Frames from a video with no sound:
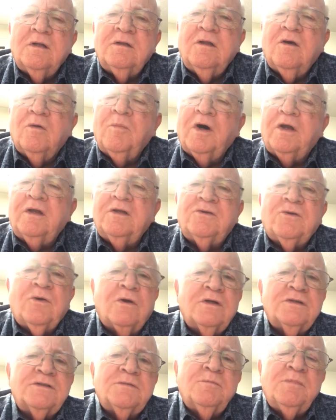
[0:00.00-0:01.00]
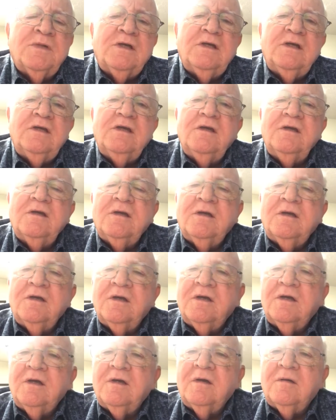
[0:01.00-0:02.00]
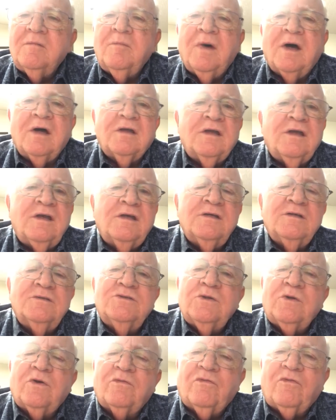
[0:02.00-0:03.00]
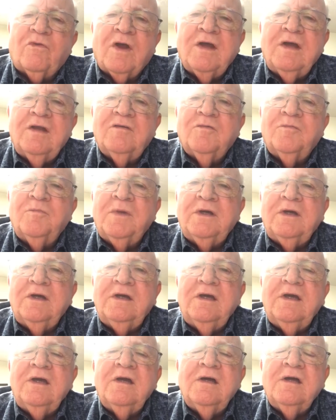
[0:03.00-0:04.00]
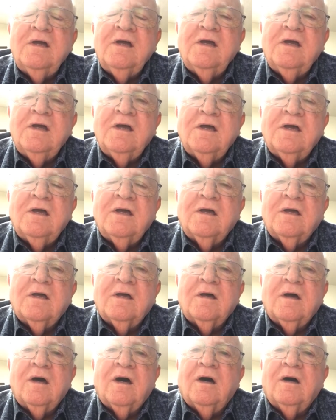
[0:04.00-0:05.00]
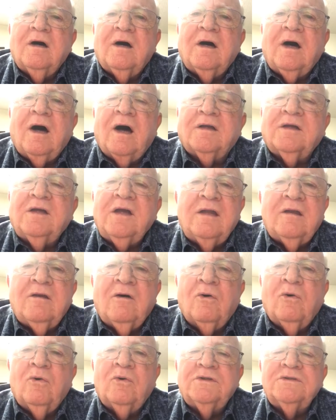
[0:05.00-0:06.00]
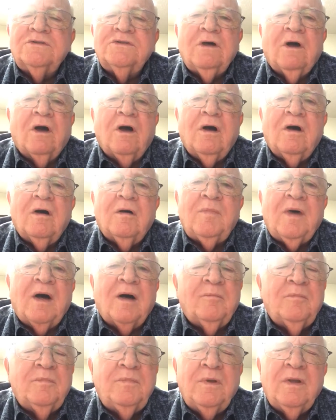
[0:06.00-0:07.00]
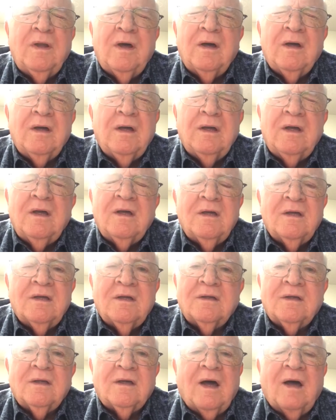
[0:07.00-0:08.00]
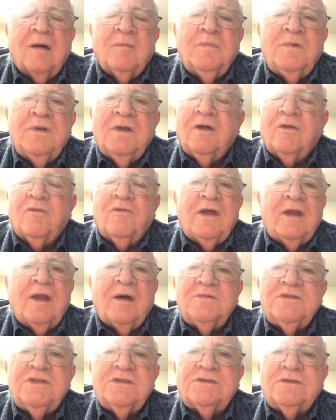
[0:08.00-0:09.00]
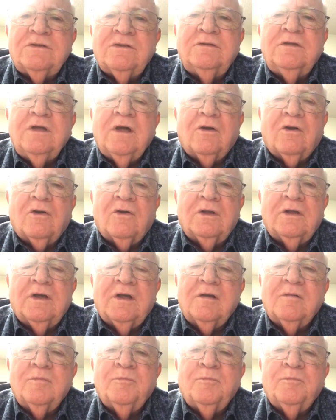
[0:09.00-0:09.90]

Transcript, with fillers: Nobody trusts me. My kids are afraid of me. Uh, I can't hold a job. I'm, I'm nothing. I'm just a derelict.